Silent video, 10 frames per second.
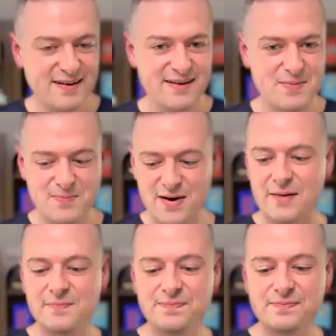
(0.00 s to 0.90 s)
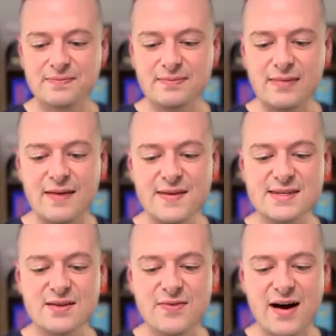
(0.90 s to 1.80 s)
But this is
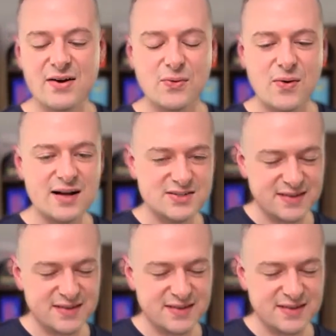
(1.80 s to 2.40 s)
the final watch that he